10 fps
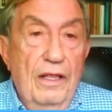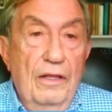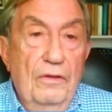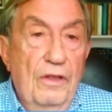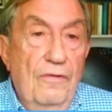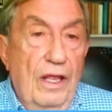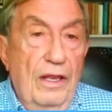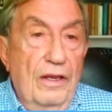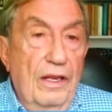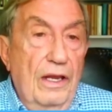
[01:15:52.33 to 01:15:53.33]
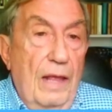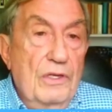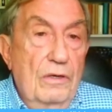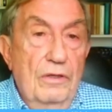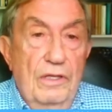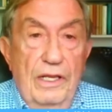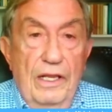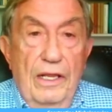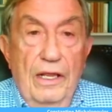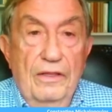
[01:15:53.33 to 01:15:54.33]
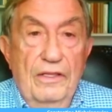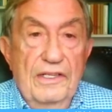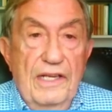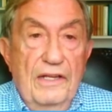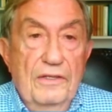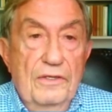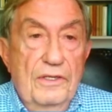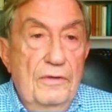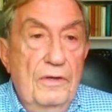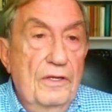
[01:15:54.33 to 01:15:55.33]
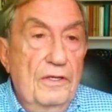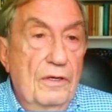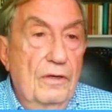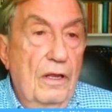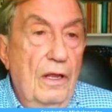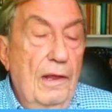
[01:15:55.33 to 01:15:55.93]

an absolutely disastrous situation.